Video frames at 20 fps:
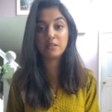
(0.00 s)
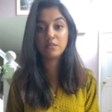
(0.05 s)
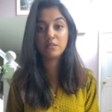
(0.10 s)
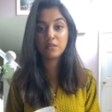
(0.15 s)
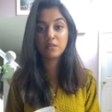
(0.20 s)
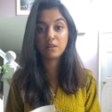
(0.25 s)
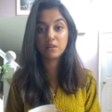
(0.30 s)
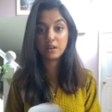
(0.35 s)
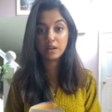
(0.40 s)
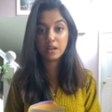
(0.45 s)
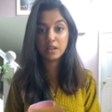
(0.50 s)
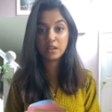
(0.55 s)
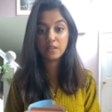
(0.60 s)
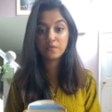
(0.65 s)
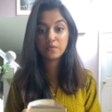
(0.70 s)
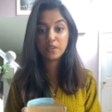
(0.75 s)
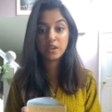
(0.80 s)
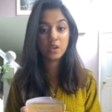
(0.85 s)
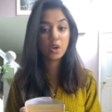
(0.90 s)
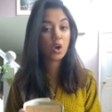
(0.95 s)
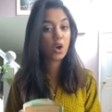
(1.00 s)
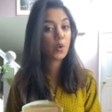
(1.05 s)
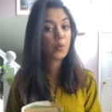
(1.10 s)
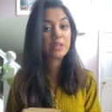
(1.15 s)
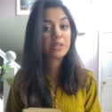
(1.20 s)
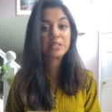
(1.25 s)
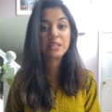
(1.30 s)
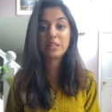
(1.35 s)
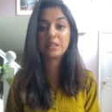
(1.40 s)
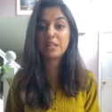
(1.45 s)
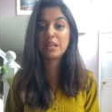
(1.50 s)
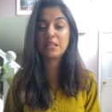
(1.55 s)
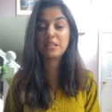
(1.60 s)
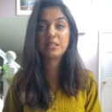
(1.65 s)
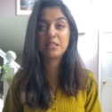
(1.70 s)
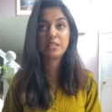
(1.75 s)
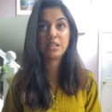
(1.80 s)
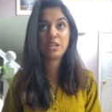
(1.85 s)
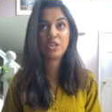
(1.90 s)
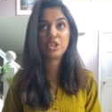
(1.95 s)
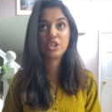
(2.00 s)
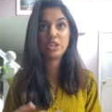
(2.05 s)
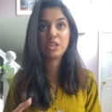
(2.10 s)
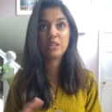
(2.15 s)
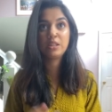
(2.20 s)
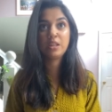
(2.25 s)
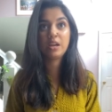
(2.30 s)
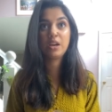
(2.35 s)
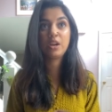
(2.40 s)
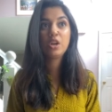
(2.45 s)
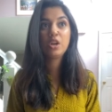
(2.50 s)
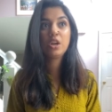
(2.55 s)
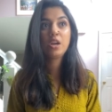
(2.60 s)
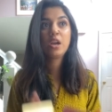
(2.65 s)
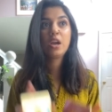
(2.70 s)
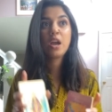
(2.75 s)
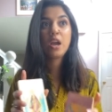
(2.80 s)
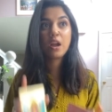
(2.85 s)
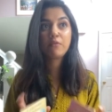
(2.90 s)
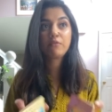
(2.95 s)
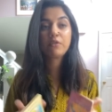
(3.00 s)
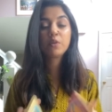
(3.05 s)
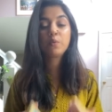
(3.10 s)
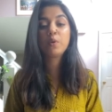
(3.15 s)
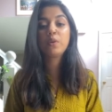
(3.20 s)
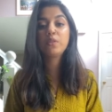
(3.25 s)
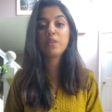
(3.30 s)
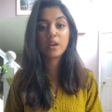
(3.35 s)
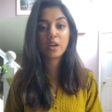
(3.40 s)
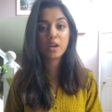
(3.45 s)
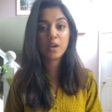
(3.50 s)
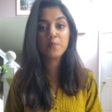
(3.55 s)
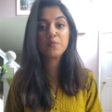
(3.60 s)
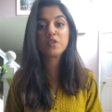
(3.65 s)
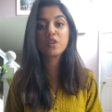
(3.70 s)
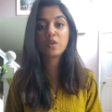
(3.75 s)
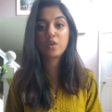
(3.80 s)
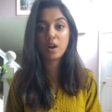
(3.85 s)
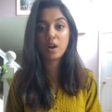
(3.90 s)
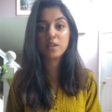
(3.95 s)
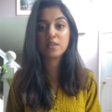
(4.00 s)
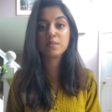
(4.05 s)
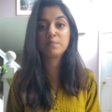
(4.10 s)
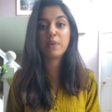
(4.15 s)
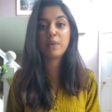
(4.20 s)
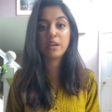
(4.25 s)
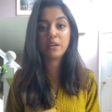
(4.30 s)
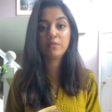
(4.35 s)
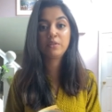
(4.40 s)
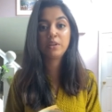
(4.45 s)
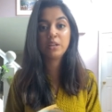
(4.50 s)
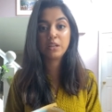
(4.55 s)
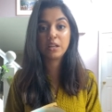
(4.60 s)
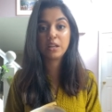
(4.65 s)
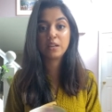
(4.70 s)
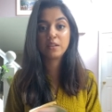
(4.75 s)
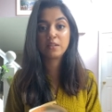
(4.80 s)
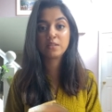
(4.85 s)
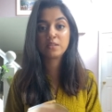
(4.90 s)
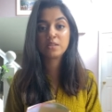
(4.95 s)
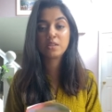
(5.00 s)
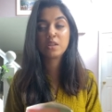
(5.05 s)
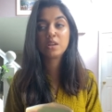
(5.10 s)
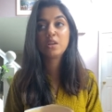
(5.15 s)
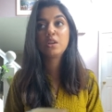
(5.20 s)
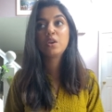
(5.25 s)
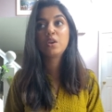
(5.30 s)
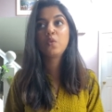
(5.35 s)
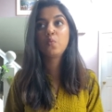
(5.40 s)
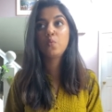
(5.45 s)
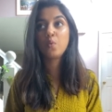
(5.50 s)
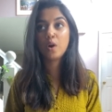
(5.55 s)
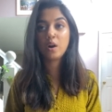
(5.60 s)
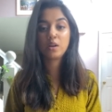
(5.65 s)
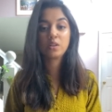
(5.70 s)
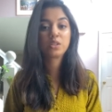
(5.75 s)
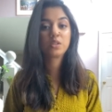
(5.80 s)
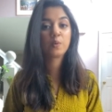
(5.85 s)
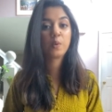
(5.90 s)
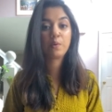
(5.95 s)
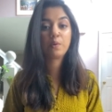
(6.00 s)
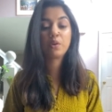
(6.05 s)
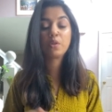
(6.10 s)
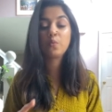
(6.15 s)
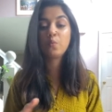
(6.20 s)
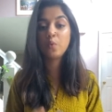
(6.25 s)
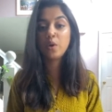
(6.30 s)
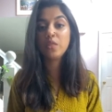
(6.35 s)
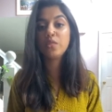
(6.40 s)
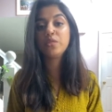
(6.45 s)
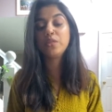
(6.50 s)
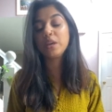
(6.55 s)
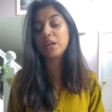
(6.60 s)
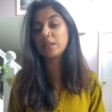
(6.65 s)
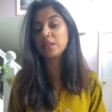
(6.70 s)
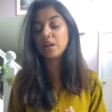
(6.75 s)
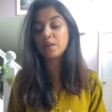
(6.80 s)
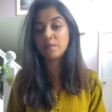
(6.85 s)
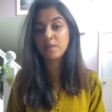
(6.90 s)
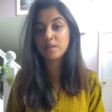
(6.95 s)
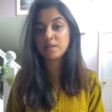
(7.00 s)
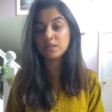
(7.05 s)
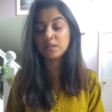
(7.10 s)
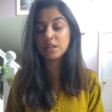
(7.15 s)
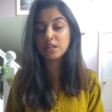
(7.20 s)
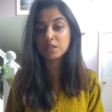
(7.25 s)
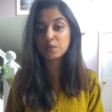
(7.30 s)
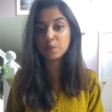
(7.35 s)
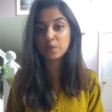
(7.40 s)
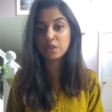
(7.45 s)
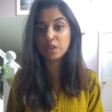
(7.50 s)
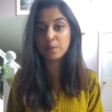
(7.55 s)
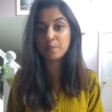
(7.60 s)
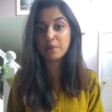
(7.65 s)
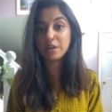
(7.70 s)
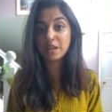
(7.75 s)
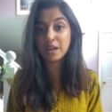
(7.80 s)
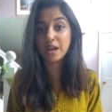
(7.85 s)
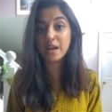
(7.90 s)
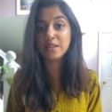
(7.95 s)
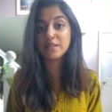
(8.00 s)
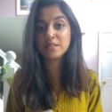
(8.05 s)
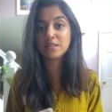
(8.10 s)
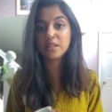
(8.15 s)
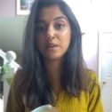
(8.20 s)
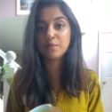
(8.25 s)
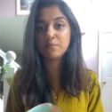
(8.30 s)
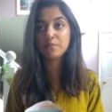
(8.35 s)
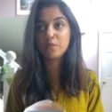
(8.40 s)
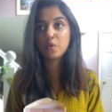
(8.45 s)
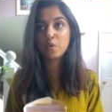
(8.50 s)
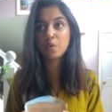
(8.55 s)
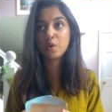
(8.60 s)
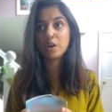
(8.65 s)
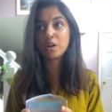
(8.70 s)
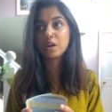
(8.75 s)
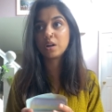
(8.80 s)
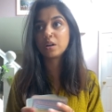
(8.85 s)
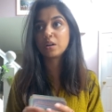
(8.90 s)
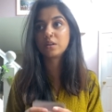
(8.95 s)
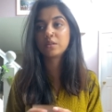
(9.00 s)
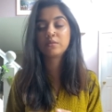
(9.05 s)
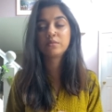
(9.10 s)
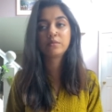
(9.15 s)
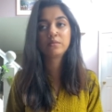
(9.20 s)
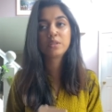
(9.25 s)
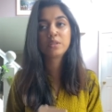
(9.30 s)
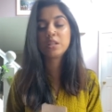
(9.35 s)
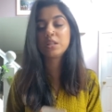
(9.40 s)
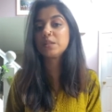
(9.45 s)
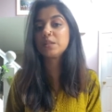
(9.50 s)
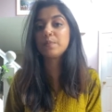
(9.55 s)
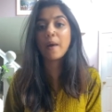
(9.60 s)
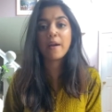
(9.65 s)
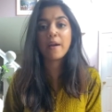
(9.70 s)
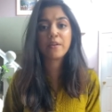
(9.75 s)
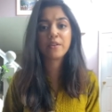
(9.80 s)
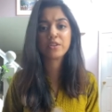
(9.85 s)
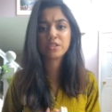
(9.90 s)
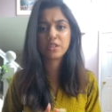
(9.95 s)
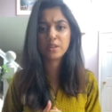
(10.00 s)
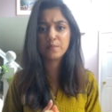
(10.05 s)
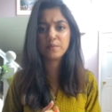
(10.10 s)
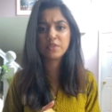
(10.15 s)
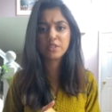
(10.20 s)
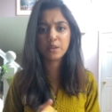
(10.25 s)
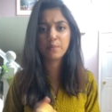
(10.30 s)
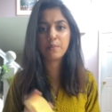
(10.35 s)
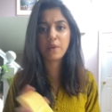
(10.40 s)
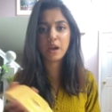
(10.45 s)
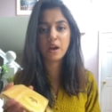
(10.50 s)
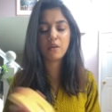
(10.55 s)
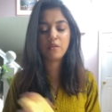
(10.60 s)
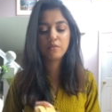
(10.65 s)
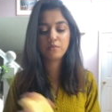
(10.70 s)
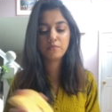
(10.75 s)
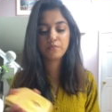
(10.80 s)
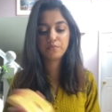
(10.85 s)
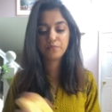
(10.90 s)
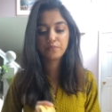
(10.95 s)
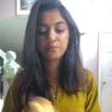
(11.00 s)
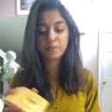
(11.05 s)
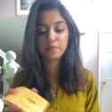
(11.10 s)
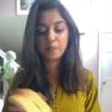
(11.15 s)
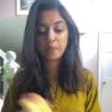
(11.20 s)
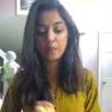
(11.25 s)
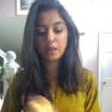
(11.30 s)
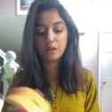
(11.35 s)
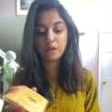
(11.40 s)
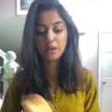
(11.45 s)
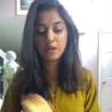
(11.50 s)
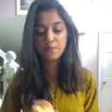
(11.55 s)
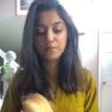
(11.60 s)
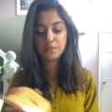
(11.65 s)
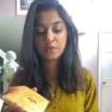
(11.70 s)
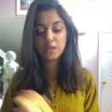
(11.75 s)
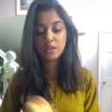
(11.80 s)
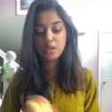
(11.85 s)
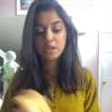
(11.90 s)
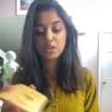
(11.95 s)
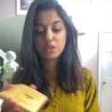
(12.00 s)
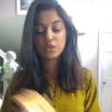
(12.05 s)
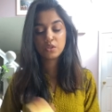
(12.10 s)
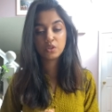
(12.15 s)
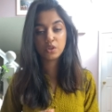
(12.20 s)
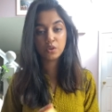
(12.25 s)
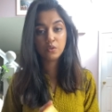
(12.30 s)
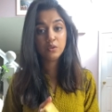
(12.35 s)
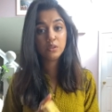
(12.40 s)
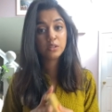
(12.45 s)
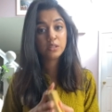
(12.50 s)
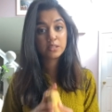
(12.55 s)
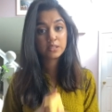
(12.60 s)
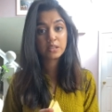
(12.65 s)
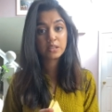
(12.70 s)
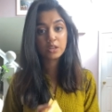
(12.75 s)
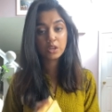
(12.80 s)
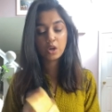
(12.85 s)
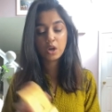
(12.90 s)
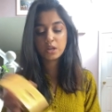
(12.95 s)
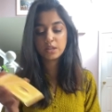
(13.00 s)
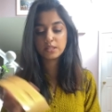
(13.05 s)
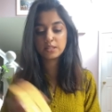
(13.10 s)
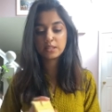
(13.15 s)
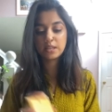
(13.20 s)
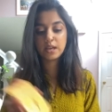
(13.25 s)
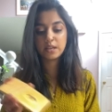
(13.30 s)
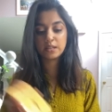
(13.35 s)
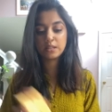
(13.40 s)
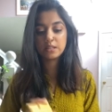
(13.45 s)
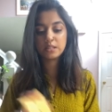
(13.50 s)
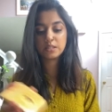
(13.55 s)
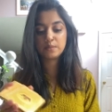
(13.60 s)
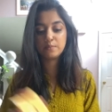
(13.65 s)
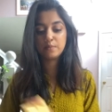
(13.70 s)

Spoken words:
all right? I always set that intention that everyone that comes across my readings walks away with one thing that resonates with them and guides them or inspires them somehow, all right? So let's get a goddess guidance